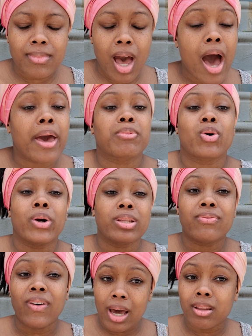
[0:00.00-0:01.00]
I'm going
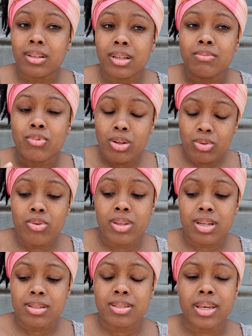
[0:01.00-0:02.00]
to finally do
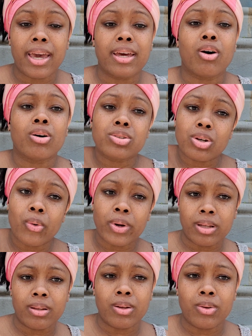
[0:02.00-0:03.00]
this. And also
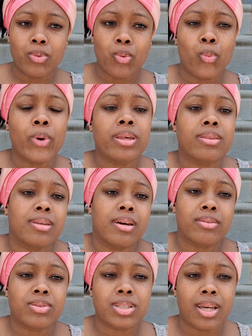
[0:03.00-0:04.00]
going in it with the
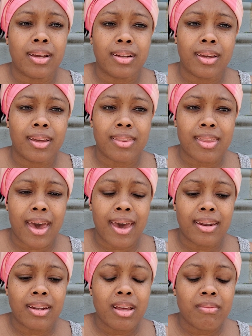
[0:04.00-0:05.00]
understanding
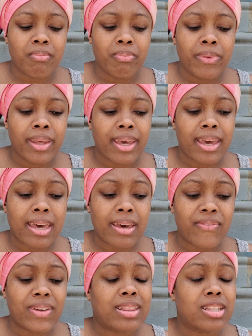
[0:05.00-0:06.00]
that
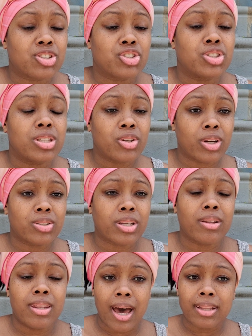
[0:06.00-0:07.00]
if this turns
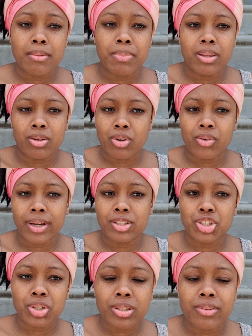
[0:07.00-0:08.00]
out not to be the
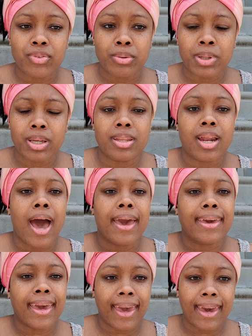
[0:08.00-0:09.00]
correct journey for me, that I
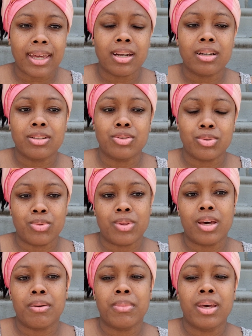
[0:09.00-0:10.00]
can undo
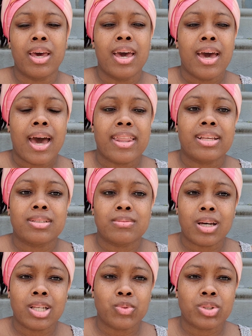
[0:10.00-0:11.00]
them. I think
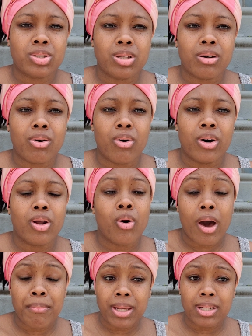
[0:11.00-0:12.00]
sometimes we're stuck on, oh,
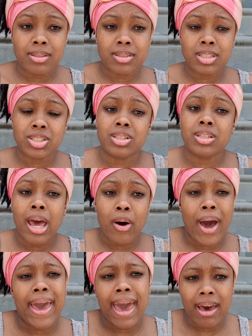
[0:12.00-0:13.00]
I made a decision,
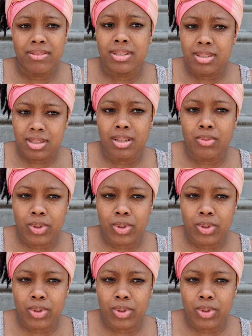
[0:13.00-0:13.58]
now I have to stick